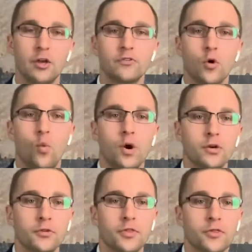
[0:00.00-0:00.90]
So what
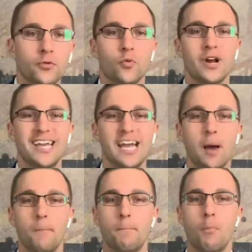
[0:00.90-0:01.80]
are 3
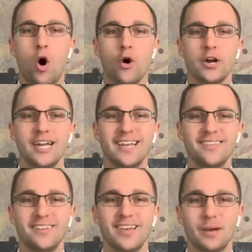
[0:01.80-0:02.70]
marketing
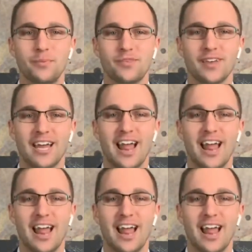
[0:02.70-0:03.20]
tips